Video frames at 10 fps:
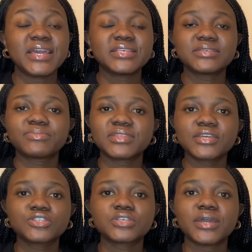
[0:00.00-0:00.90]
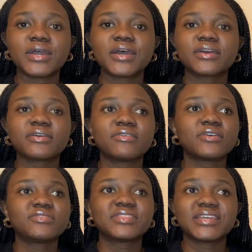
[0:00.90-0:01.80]
Some things
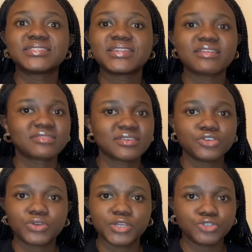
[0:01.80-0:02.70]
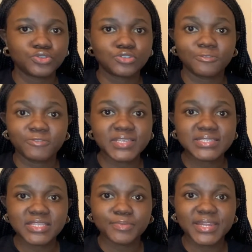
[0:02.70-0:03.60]
there's nothing you can do to
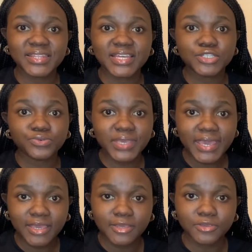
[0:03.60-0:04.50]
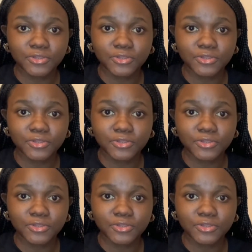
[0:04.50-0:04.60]
fix them, and that's okay.